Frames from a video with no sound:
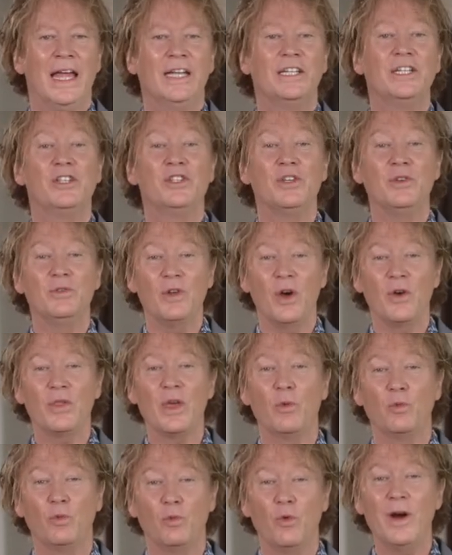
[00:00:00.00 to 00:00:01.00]
Did you know
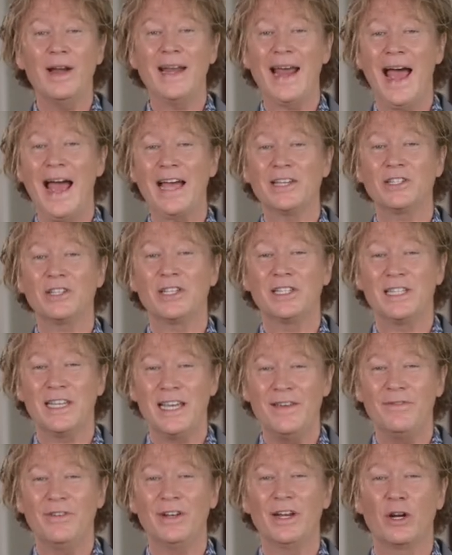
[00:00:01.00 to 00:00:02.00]
that wood ash is
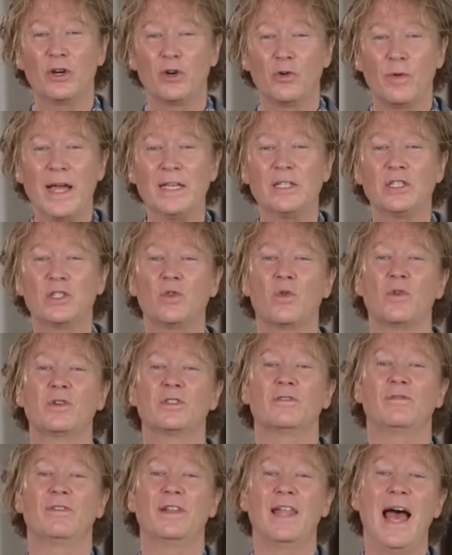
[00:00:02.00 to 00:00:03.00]
even a great
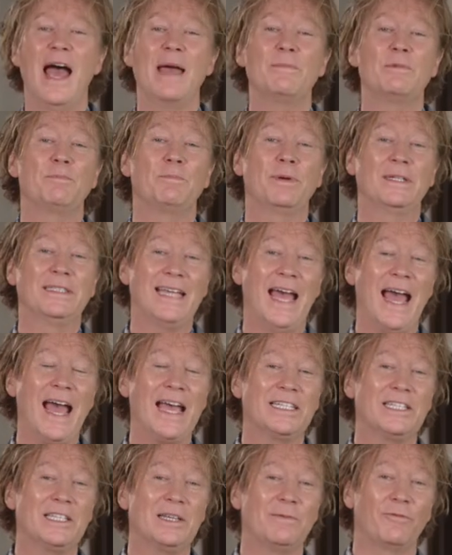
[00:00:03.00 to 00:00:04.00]
source of lime and
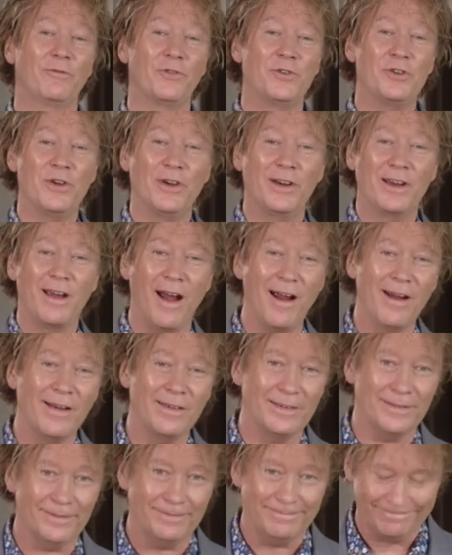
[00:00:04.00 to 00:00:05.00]
potassium for your
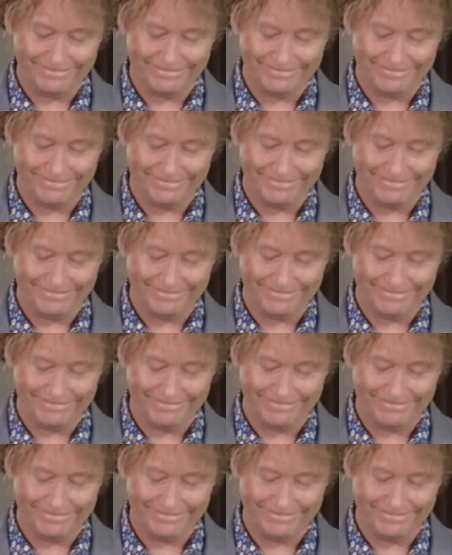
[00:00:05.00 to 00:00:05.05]
garden?